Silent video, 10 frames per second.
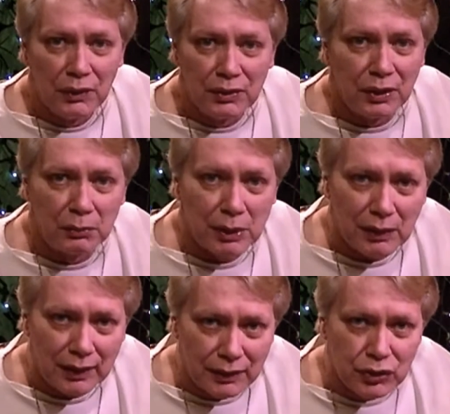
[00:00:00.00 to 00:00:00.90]
You know, maybe I
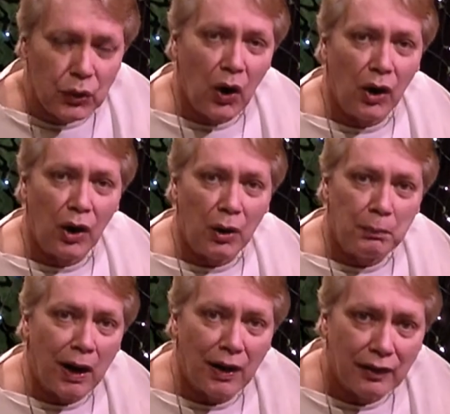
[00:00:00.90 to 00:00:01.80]
get too hung up
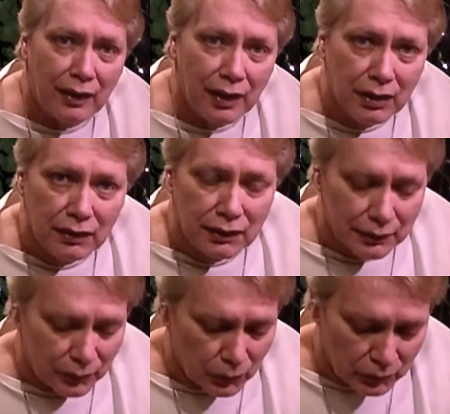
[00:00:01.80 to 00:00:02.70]
on the
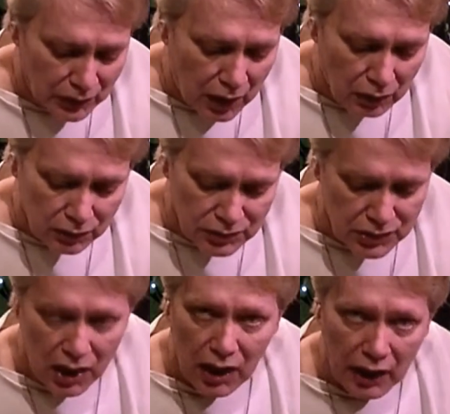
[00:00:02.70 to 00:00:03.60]
old dollar
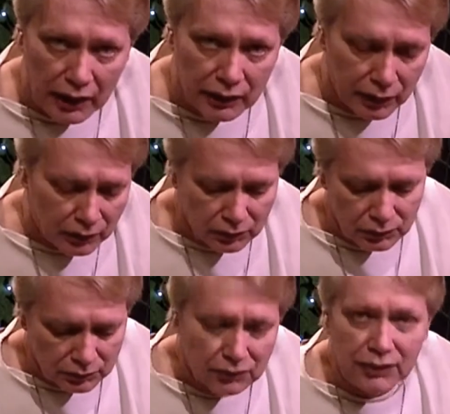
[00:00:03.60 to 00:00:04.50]
sign. You know,
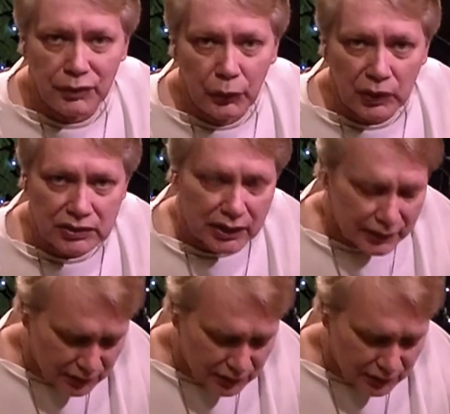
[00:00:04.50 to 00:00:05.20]
in the USA it's